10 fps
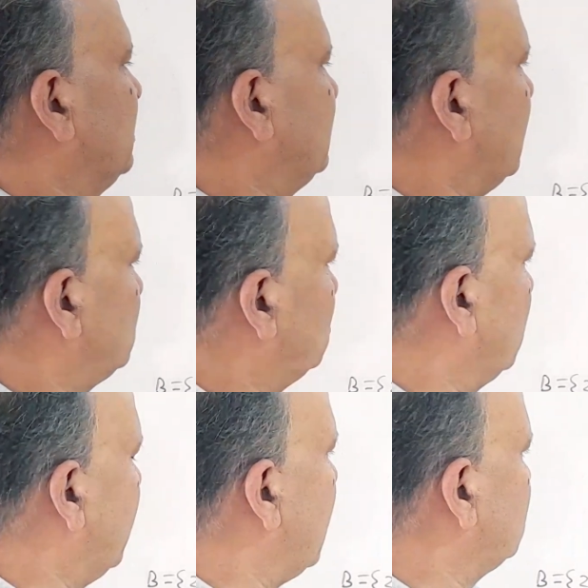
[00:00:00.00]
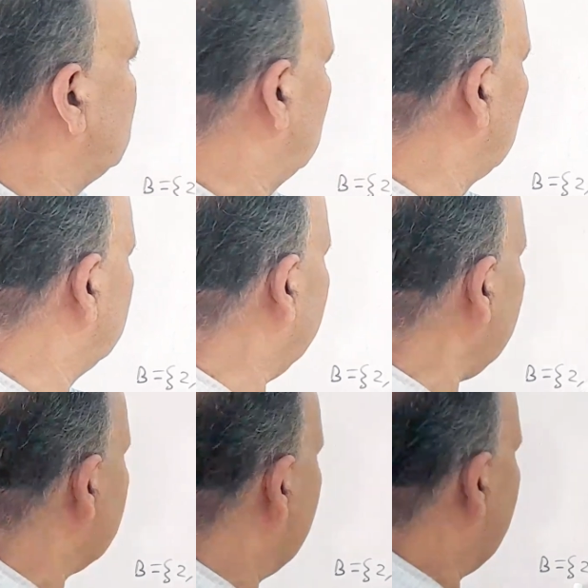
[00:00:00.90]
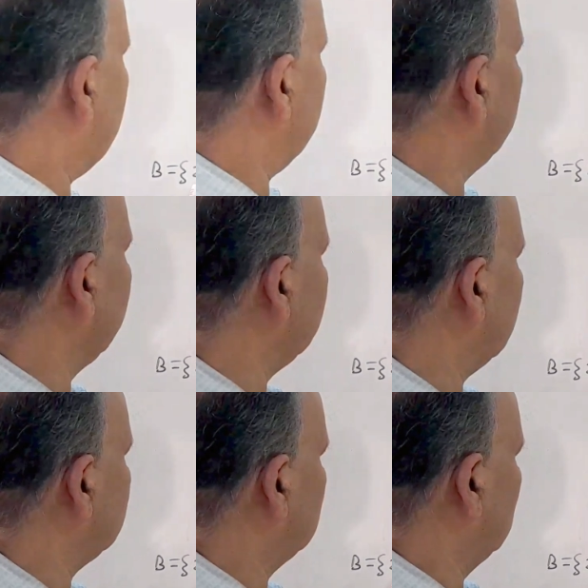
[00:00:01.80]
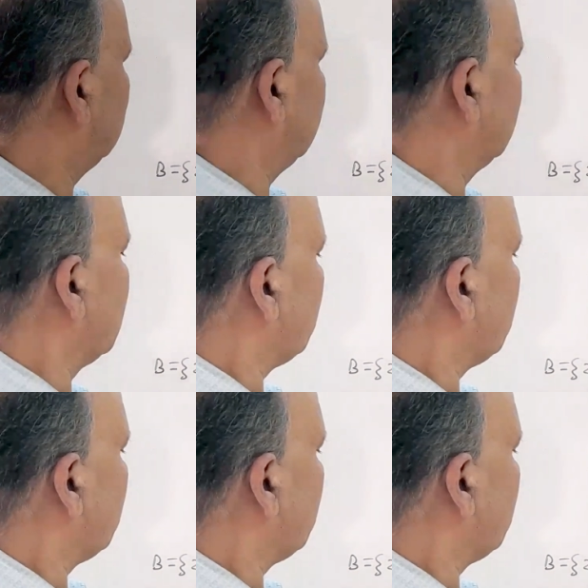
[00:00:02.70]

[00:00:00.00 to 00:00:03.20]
It has A has 2, 3 and B has 2, 3.